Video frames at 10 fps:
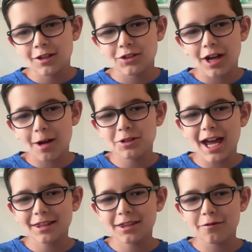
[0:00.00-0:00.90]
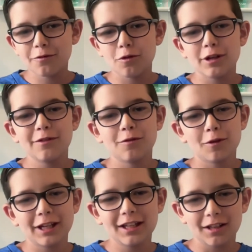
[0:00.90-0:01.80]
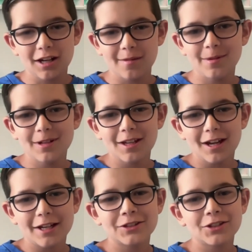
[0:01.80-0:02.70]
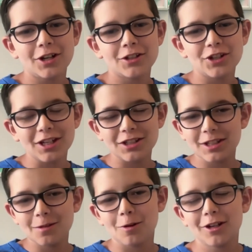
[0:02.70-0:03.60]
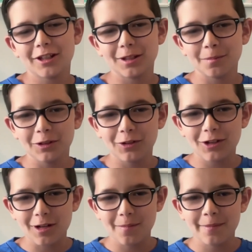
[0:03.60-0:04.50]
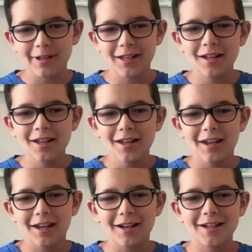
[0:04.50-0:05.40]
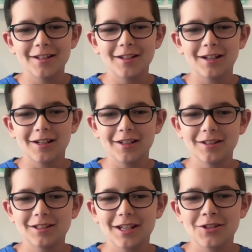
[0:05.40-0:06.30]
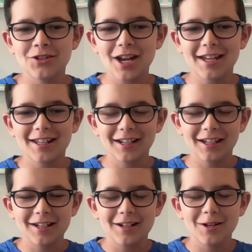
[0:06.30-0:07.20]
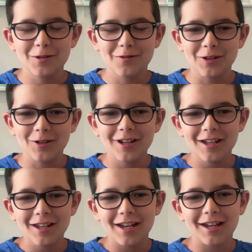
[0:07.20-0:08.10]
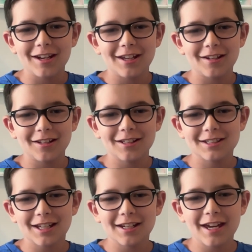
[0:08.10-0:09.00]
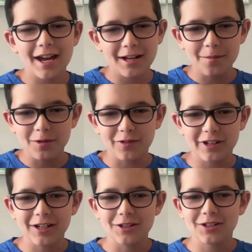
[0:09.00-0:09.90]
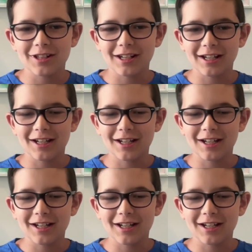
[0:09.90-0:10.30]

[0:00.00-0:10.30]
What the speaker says: So I was at the 4040 Club. I saw Jay-Z walking the blue carpet, and I said, Jay, can I get an interview? And then he said, yeah, come over here. So then I